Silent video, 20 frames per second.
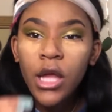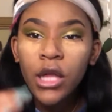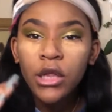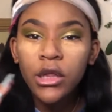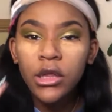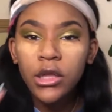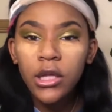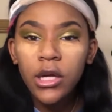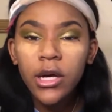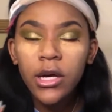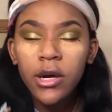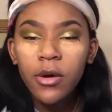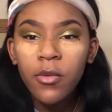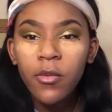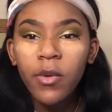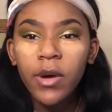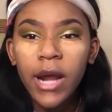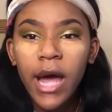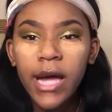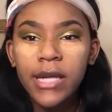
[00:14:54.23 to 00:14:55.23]
Look
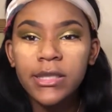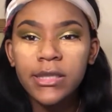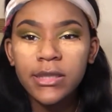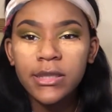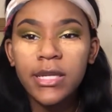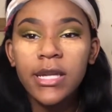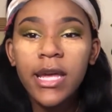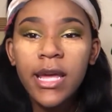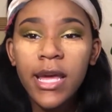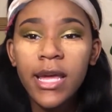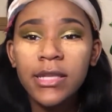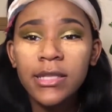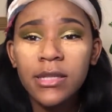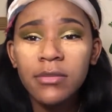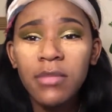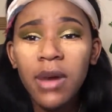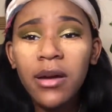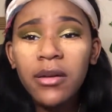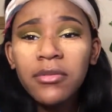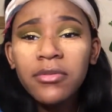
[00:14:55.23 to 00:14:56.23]
what I just did to
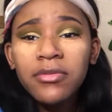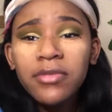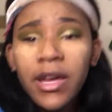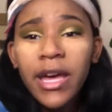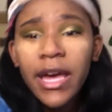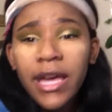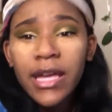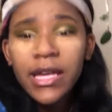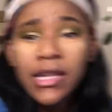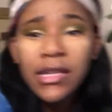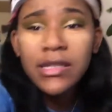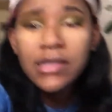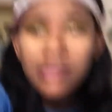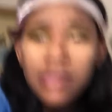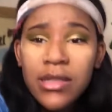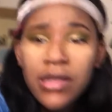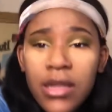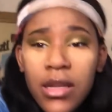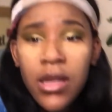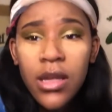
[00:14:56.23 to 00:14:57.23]
my face.
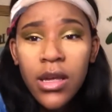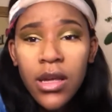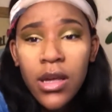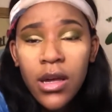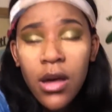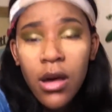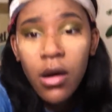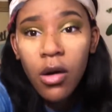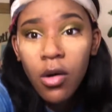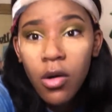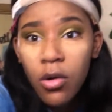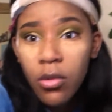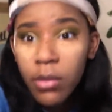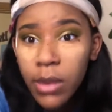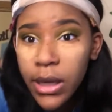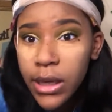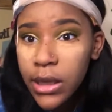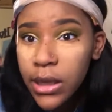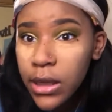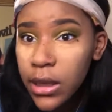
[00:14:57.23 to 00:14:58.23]
Oh
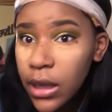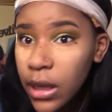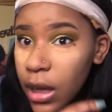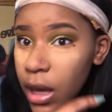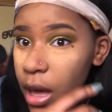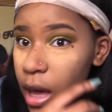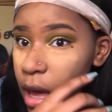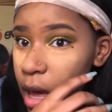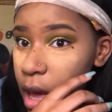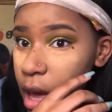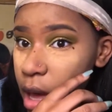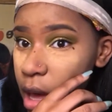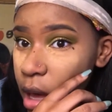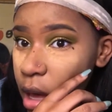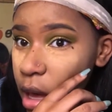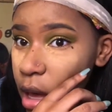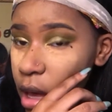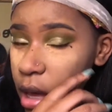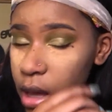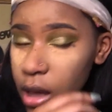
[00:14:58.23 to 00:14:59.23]
my
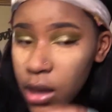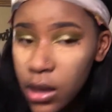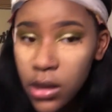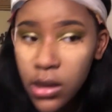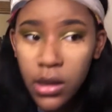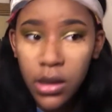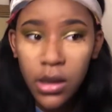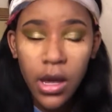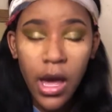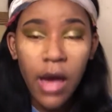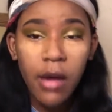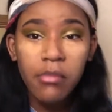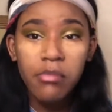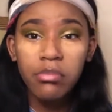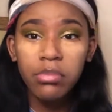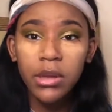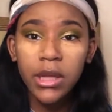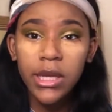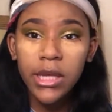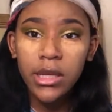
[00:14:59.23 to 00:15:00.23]
God. I
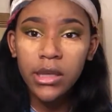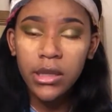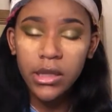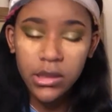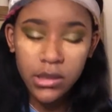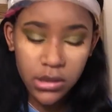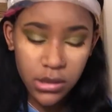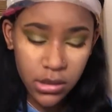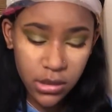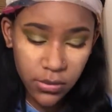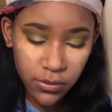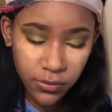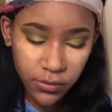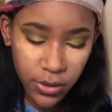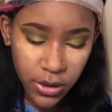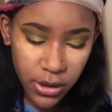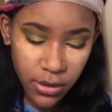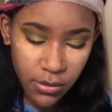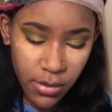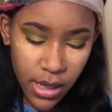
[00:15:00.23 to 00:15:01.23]
blinked into the
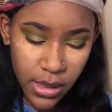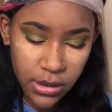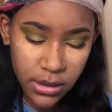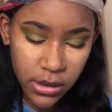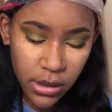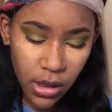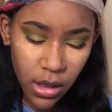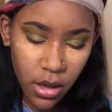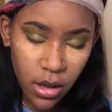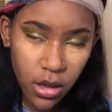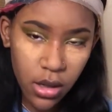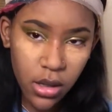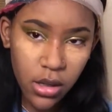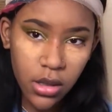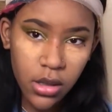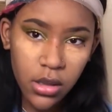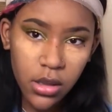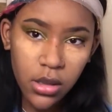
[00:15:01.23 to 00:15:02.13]
freaking mascara.